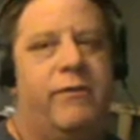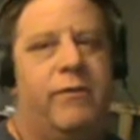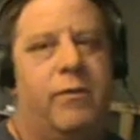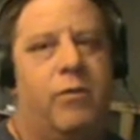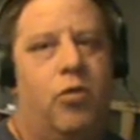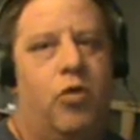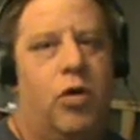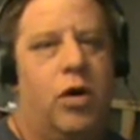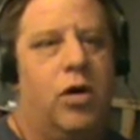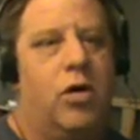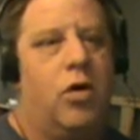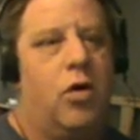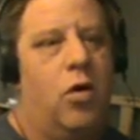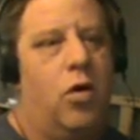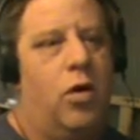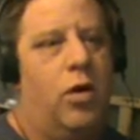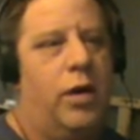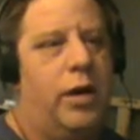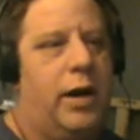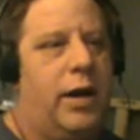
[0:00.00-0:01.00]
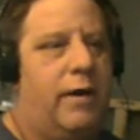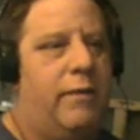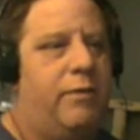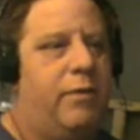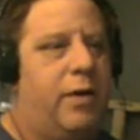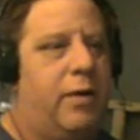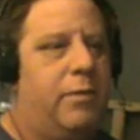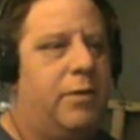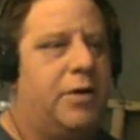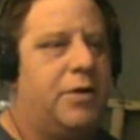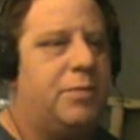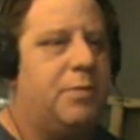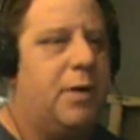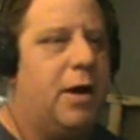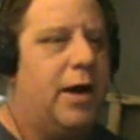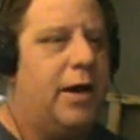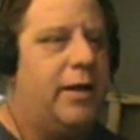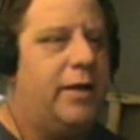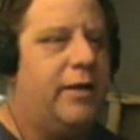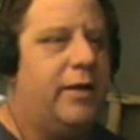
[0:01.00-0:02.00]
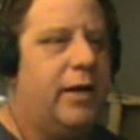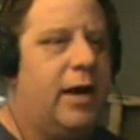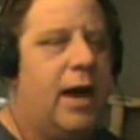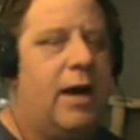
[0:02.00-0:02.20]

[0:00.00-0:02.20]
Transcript: for more coal, and I pretty much mined.